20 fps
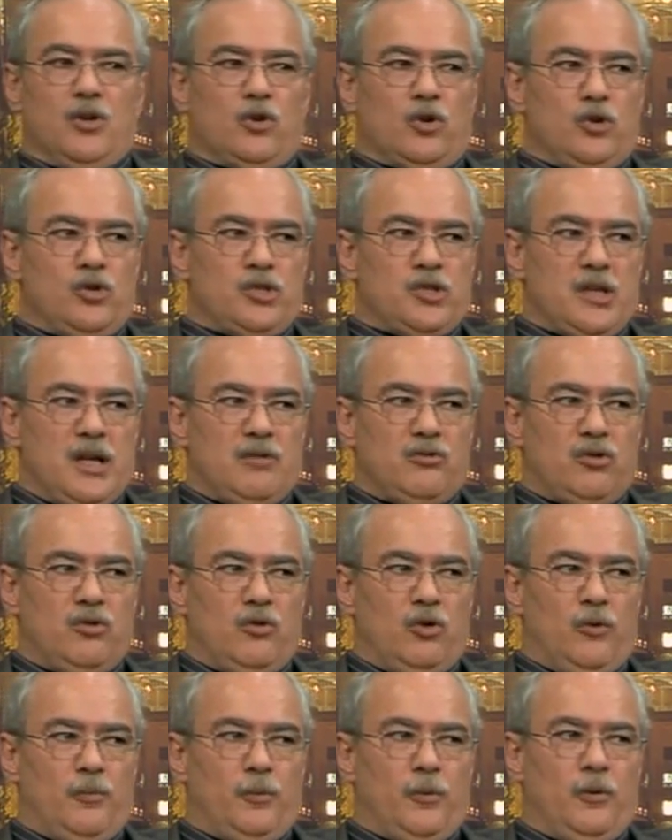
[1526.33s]

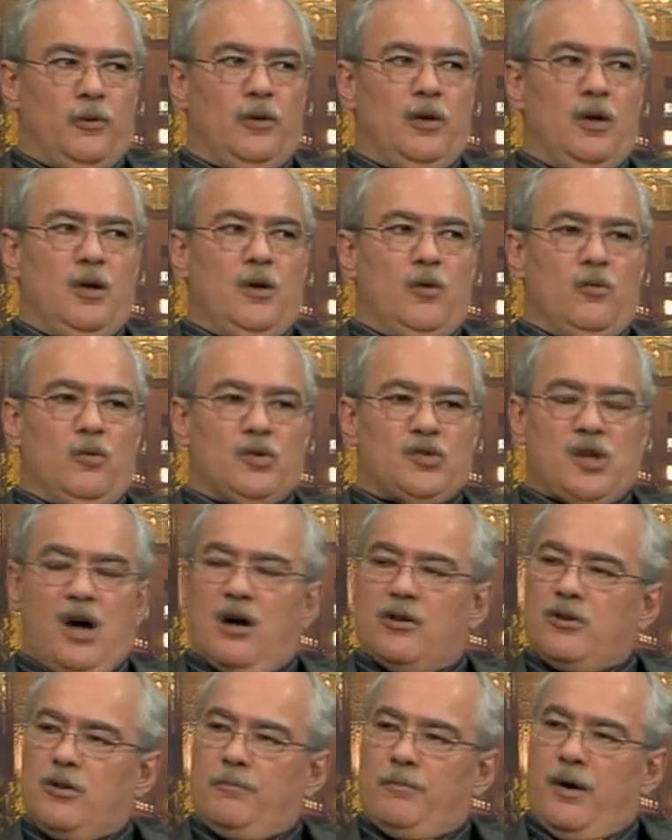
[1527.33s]
Constantinople was
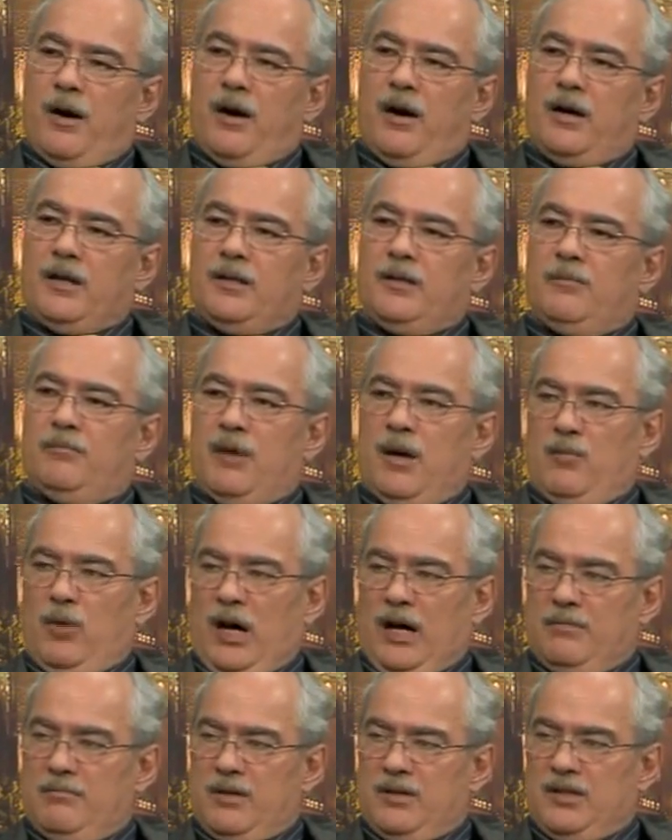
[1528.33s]
occupied by
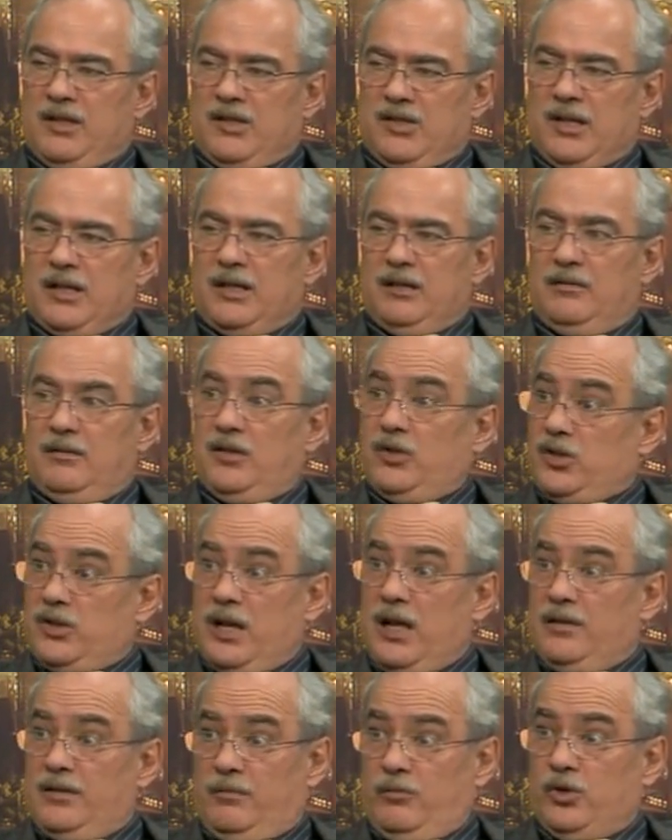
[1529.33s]
Muhammad II.
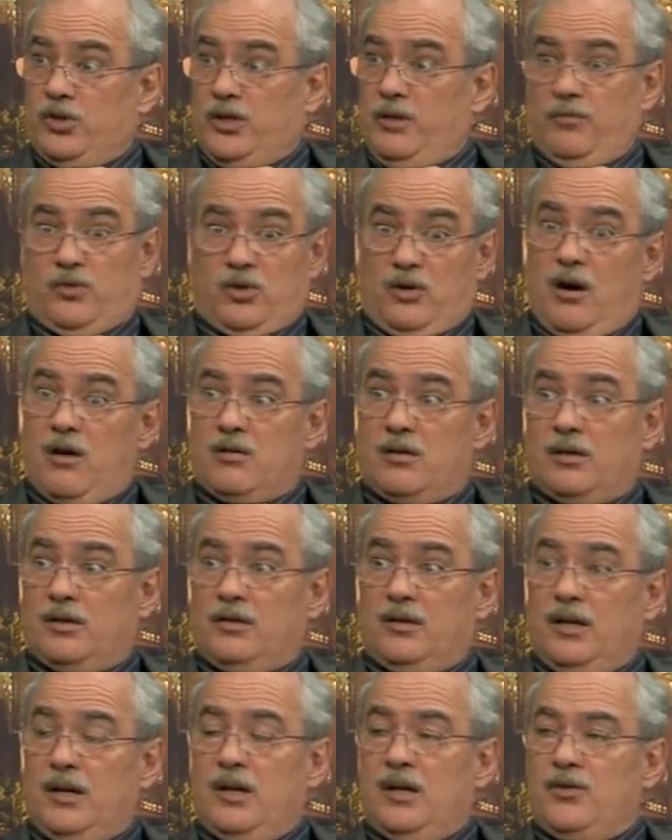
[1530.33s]
The Muslims
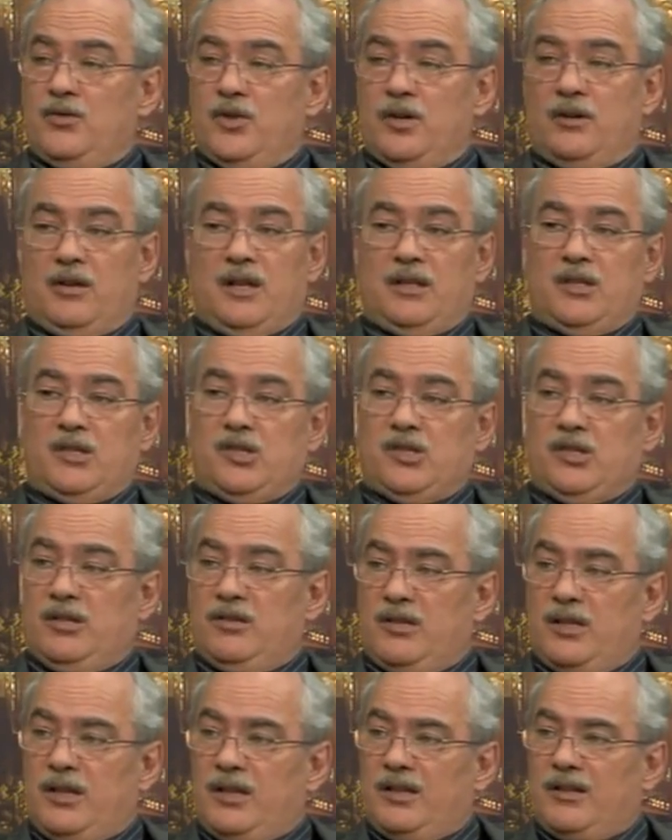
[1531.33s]
conquered the greatest
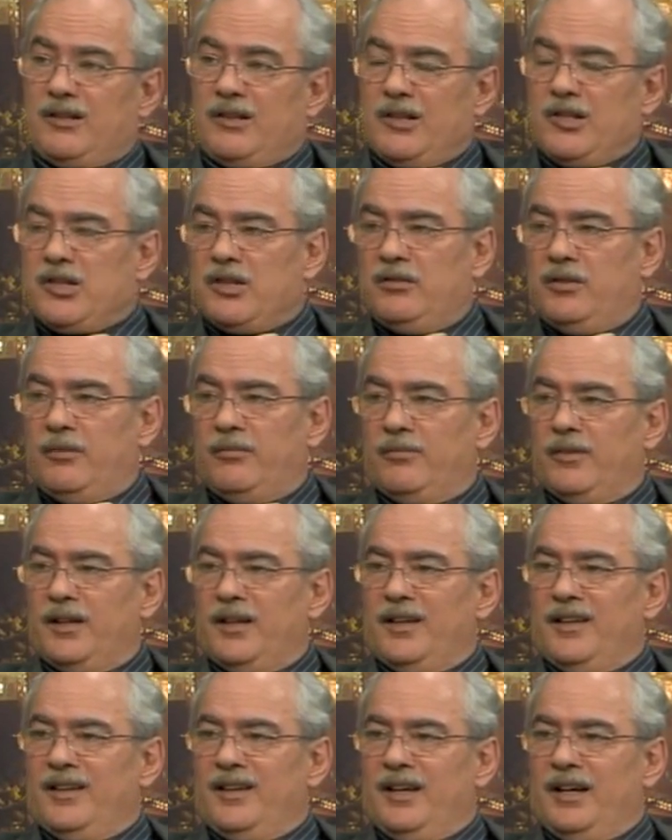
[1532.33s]
city in Christendom.